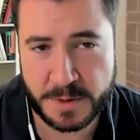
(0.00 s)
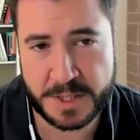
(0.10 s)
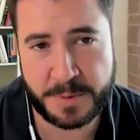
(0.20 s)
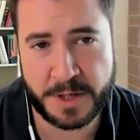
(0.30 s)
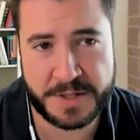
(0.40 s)

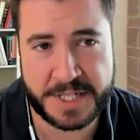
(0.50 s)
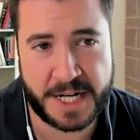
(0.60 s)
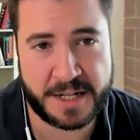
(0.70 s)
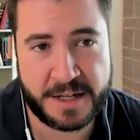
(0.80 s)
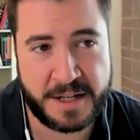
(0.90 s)
which is part of the
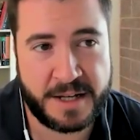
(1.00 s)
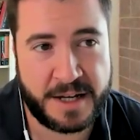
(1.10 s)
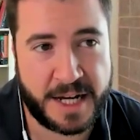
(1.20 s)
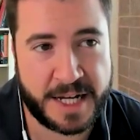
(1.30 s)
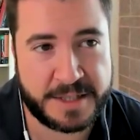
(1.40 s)
reason I
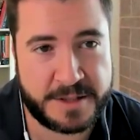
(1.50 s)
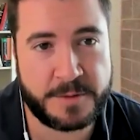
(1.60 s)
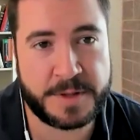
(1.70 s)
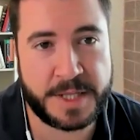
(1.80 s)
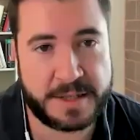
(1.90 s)
I
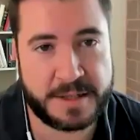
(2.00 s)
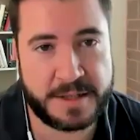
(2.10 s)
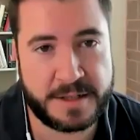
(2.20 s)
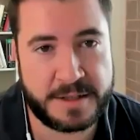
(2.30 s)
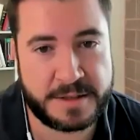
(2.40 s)
don't like
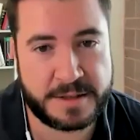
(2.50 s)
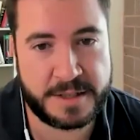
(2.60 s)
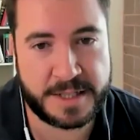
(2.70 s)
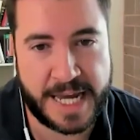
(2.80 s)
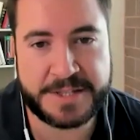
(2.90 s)
the
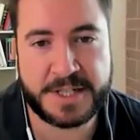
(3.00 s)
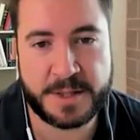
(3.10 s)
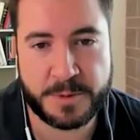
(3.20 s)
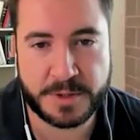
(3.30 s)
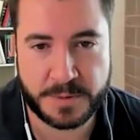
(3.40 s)
the
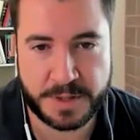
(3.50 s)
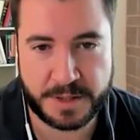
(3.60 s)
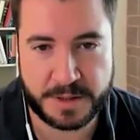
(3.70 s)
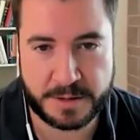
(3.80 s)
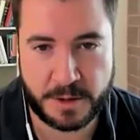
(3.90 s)
Cassidy approach with
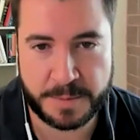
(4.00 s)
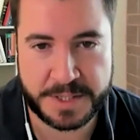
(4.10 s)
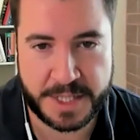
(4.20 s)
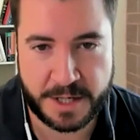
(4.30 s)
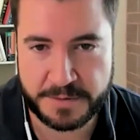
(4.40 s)
the
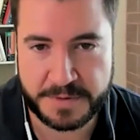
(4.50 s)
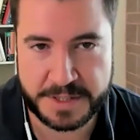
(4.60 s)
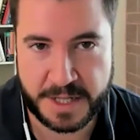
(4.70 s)
carbon tariff.